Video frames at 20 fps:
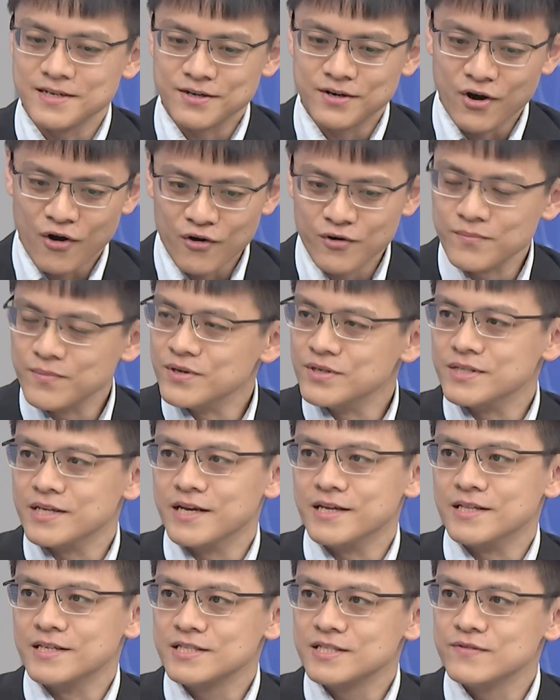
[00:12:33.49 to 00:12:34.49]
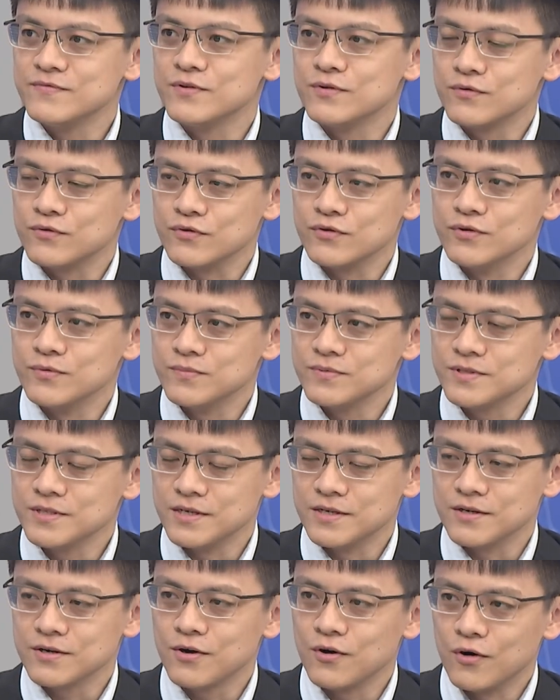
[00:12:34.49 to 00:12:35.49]
a government and the civil groups
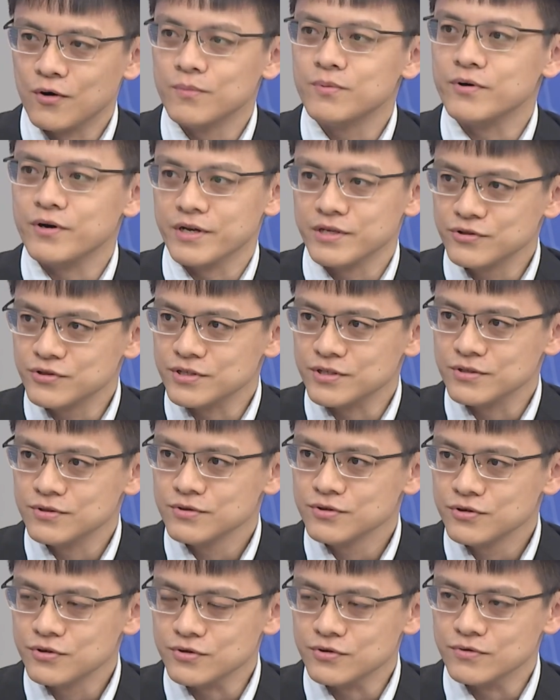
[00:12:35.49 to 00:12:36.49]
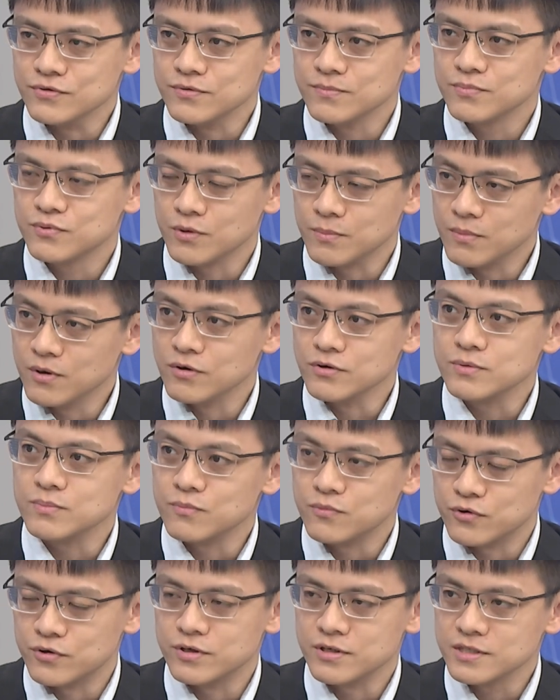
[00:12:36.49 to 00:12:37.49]
cooperation to promote
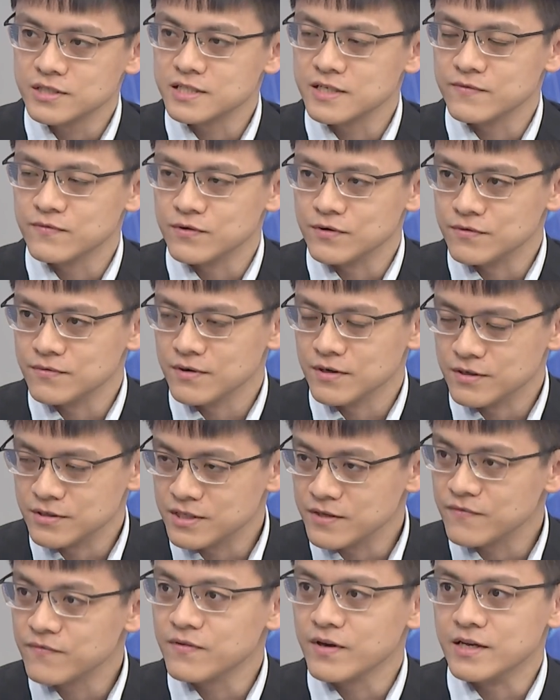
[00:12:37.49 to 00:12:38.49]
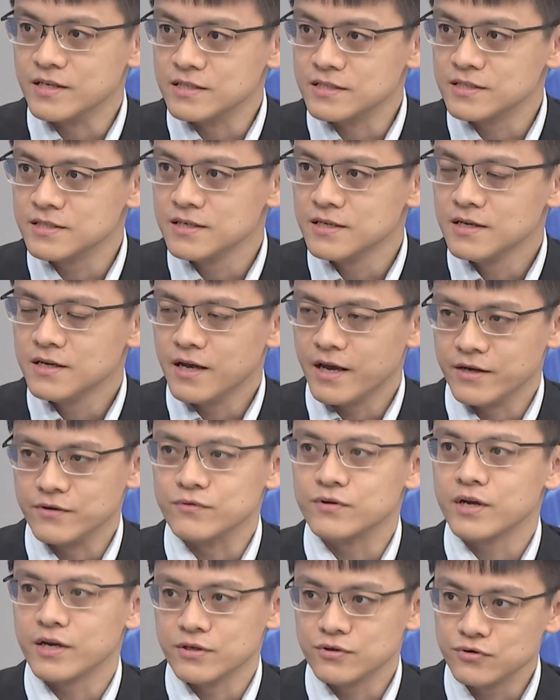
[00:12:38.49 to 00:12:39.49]
more civil defense
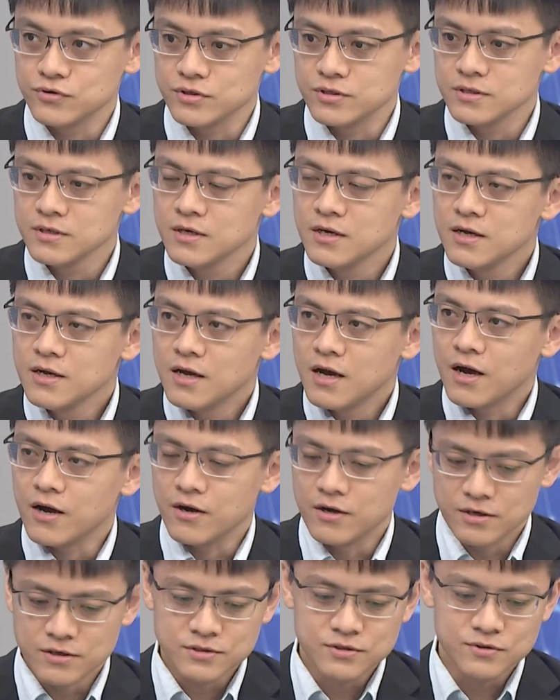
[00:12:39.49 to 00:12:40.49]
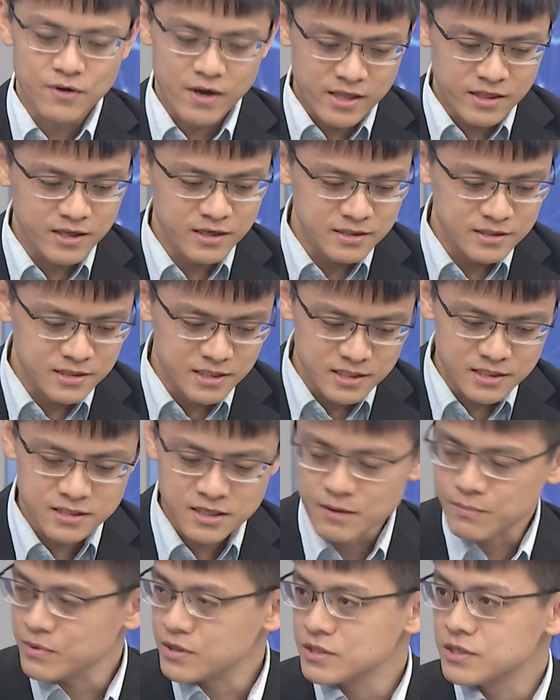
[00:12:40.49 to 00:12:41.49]
education. So I think this
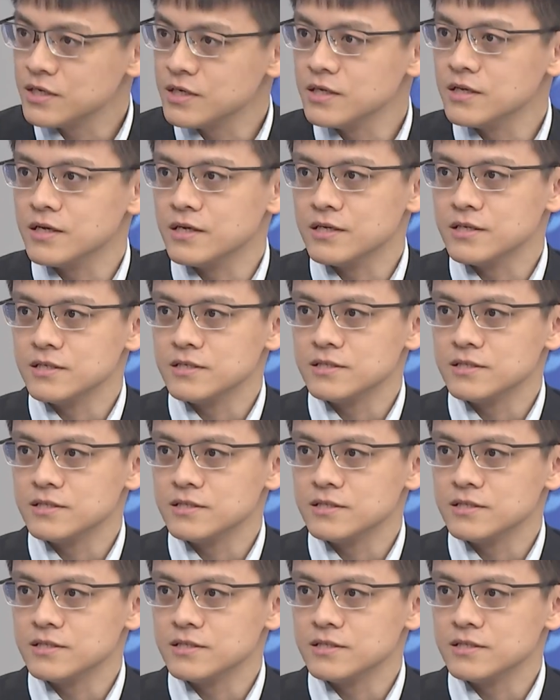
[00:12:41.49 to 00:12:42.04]
committee